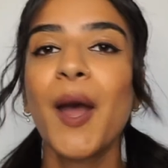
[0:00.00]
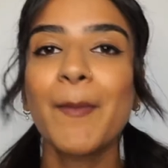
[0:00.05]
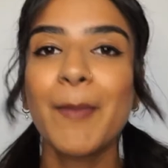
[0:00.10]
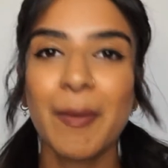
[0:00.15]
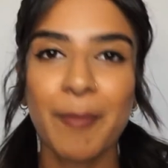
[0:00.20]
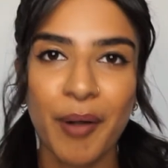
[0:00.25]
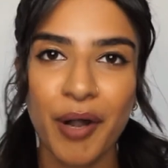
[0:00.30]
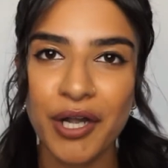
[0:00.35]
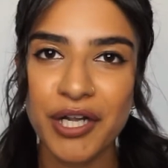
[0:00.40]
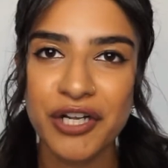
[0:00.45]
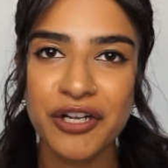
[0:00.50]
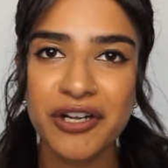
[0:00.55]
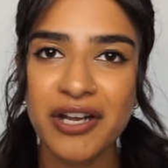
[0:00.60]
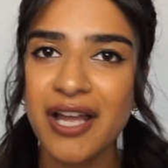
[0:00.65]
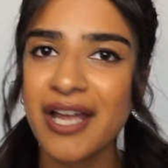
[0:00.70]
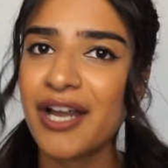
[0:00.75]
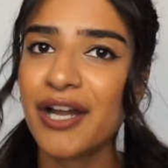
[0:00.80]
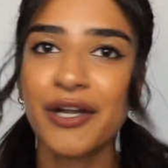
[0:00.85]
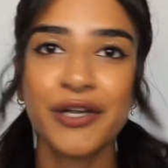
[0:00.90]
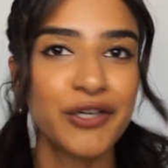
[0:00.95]
My partner and
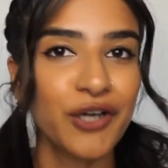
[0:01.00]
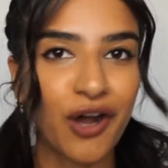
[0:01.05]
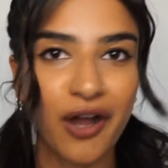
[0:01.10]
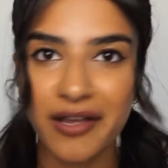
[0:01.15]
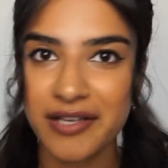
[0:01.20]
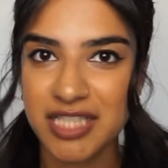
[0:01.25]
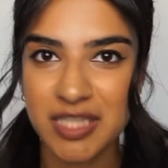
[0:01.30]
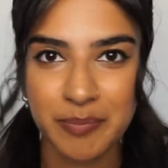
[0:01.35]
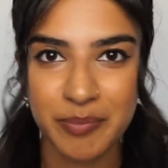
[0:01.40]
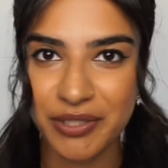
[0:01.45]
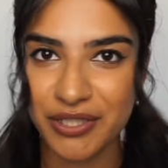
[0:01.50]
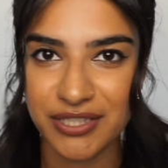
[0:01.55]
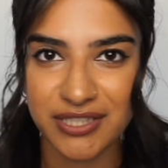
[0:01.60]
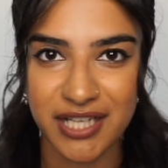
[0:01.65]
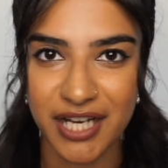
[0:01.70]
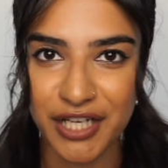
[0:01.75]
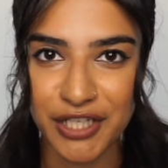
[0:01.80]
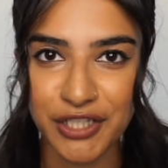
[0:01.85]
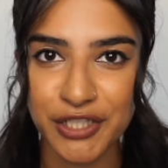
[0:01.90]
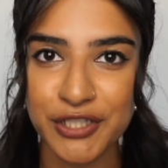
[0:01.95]
I are not experienced
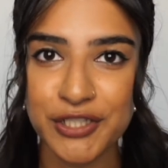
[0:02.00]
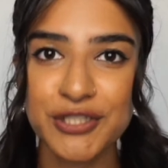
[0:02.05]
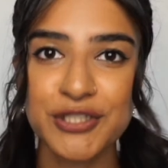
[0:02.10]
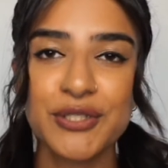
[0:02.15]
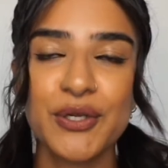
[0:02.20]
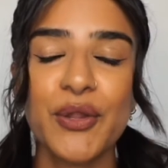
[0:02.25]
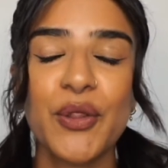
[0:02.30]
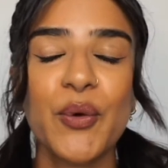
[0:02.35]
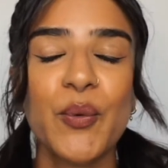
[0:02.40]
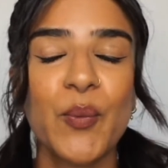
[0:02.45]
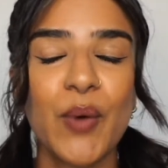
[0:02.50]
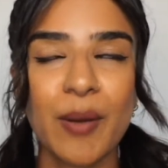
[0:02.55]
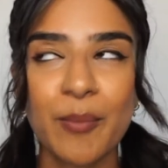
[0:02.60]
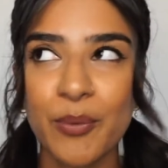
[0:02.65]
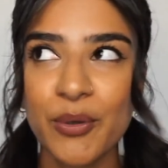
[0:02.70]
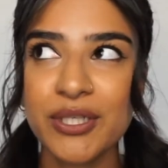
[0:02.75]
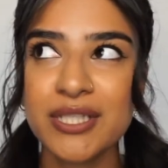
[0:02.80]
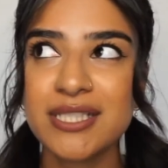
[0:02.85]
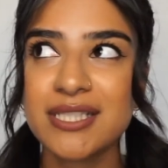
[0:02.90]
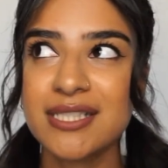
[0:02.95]
hikers, so the
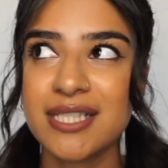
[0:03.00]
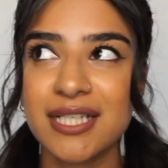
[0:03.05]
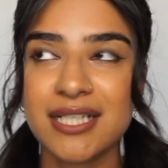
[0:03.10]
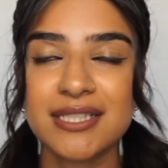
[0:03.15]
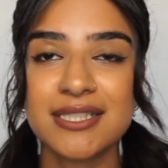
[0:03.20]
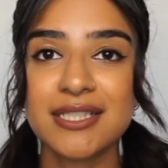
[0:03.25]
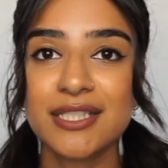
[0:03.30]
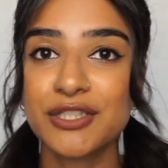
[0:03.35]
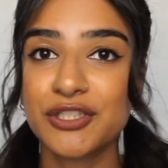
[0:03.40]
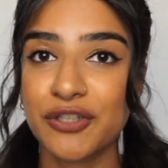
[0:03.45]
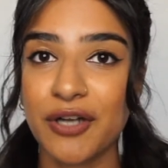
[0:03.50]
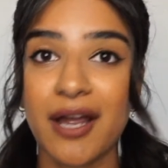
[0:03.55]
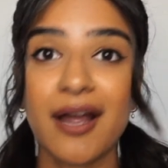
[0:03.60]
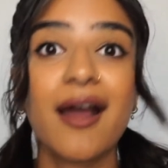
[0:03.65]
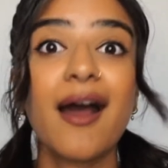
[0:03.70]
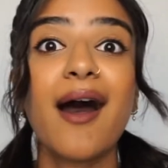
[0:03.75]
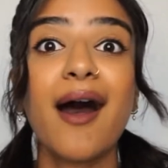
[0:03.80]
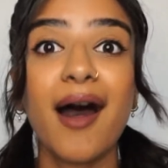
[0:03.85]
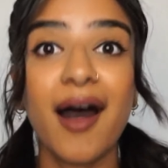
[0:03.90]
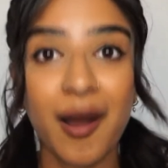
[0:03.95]
1.6
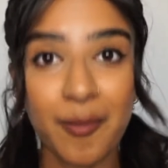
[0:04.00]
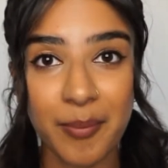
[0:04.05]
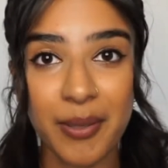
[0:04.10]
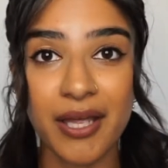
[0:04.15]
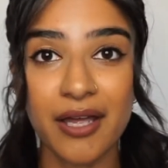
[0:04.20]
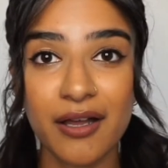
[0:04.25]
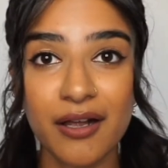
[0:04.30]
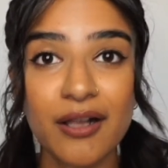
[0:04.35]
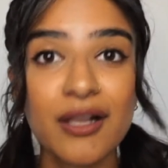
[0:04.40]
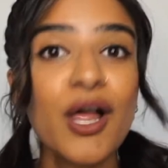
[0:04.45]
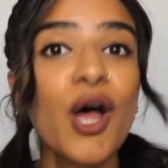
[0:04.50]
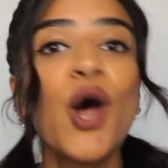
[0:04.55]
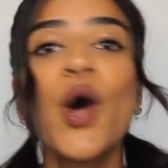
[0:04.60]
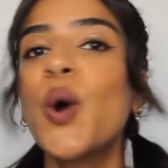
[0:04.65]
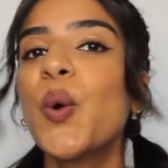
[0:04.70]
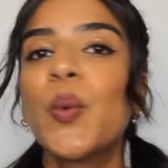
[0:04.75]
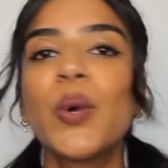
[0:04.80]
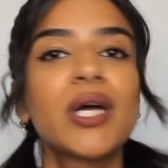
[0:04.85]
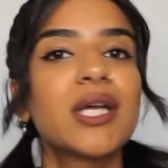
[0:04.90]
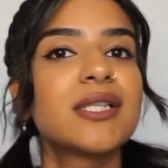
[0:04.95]
trek uphill
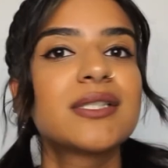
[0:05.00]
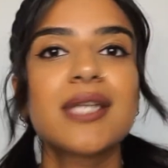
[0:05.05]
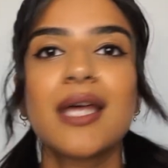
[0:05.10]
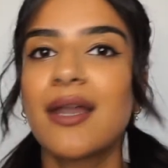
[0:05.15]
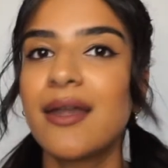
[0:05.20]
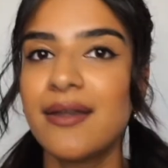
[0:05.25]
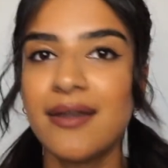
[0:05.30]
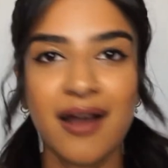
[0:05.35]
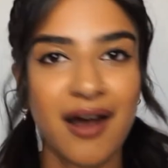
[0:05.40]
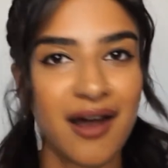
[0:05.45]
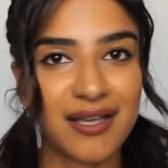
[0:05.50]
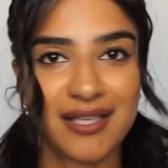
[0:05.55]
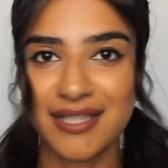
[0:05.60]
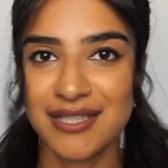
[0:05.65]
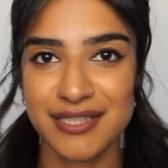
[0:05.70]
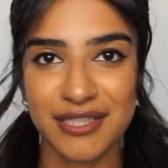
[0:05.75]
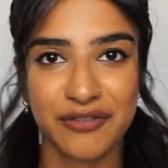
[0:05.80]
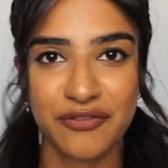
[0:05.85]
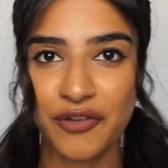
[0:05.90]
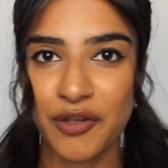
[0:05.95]
was not
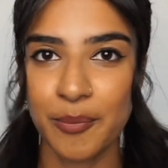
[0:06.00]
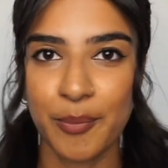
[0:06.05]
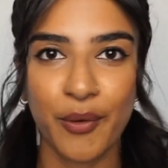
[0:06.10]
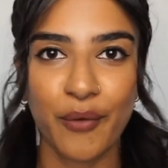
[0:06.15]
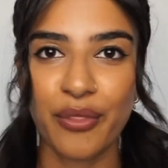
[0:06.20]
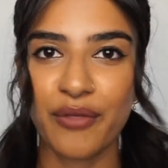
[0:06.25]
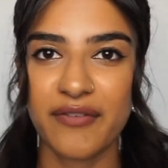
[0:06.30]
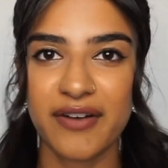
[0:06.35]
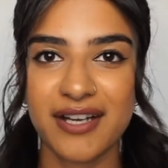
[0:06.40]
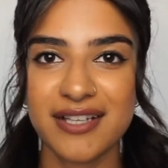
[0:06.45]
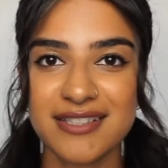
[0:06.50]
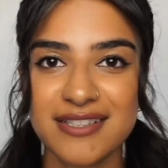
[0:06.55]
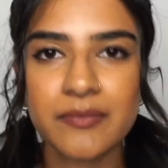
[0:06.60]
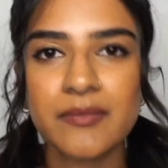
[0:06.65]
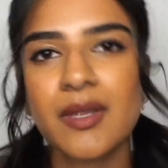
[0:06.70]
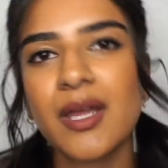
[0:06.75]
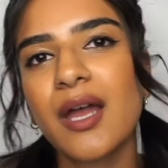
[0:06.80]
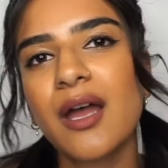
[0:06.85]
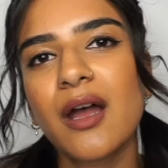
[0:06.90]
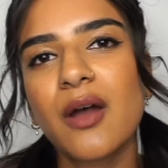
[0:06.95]
easy for the both of us.
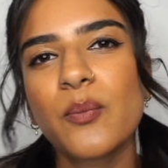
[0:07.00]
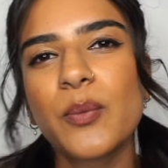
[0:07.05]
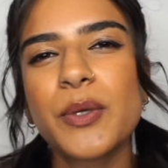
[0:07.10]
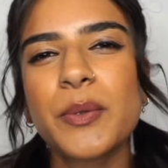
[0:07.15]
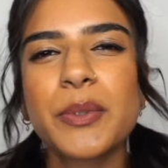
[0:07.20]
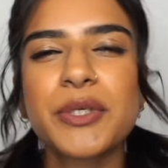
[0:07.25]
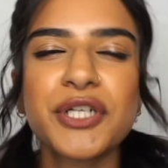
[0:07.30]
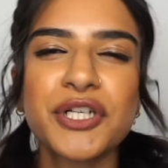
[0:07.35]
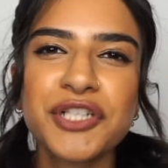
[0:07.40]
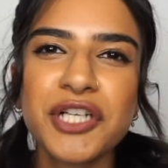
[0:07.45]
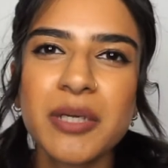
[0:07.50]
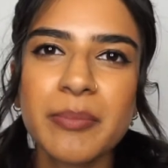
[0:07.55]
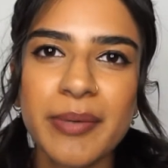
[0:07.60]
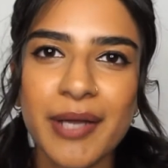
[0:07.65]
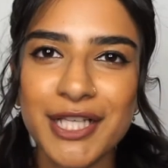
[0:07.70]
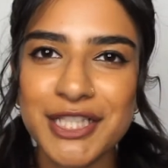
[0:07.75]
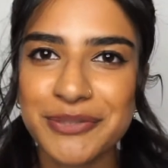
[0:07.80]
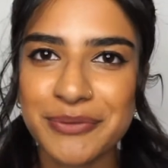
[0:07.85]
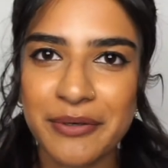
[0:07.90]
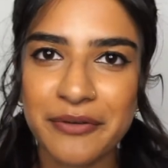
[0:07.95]
We returned our
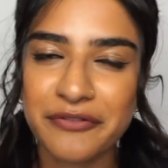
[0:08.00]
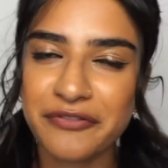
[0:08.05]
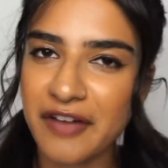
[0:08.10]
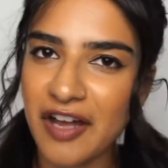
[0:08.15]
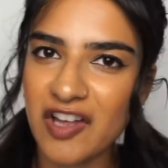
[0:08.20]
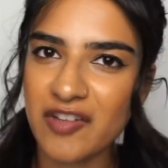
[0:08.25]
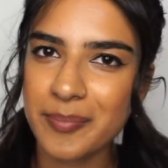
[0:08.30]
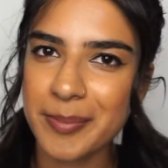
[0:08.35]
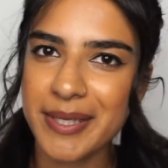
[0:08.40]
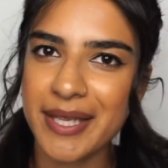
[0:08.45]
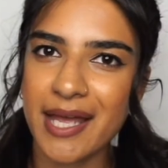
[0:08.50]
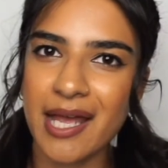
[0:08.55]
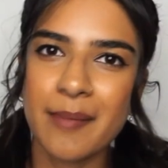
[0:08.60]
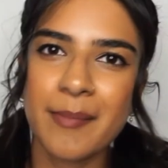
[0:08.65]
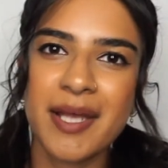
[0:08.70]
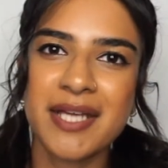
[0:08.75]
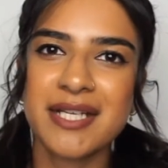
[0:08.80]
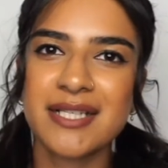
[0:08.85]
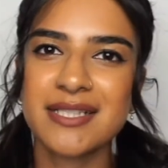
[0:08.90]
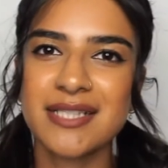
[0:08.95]
bikes around 5 p.m.
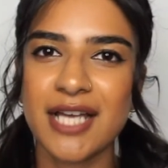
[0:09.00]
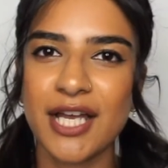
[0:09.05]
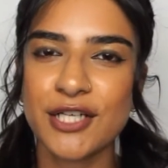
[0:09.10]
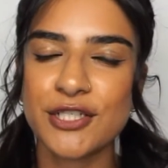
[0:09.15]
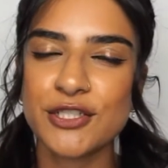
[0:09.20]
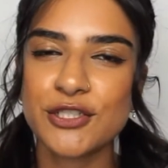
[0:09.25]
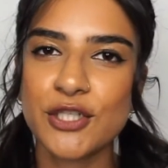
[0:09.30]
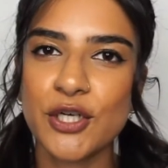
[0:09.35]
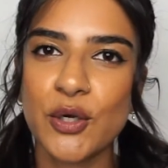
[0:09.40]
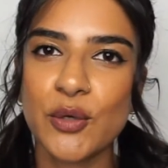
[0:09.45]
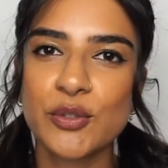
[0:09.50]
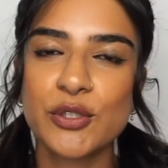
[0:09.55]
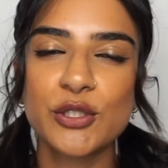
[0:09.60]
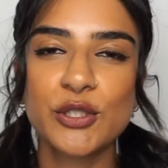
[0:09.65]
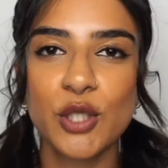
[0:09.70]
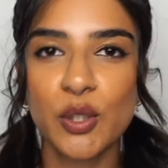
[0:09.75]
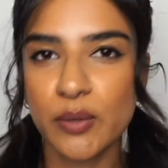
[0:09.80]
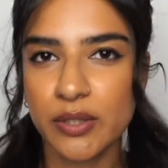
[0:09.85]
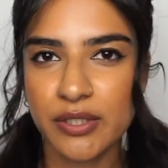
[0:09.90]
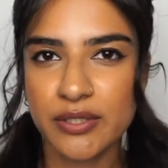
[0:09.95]
and decided to go to
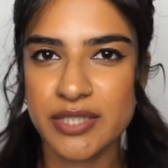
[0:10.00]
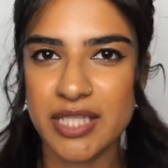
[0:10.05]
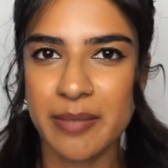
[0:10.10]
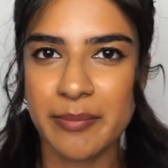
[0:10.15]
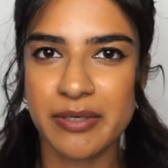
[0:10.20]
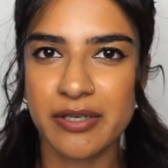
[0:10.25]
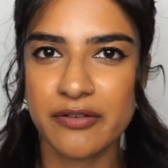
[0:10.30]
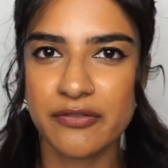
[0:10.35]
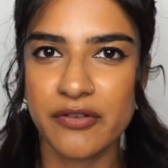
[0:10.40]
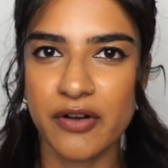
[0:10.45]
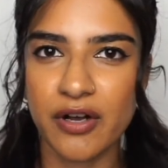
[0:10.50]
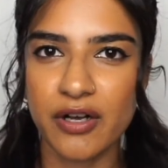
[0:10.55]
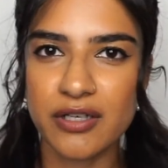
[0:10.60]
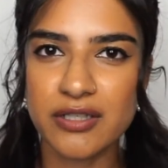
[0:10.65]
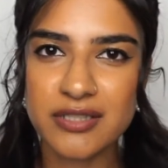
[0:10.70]
Lower Yosemite Falls.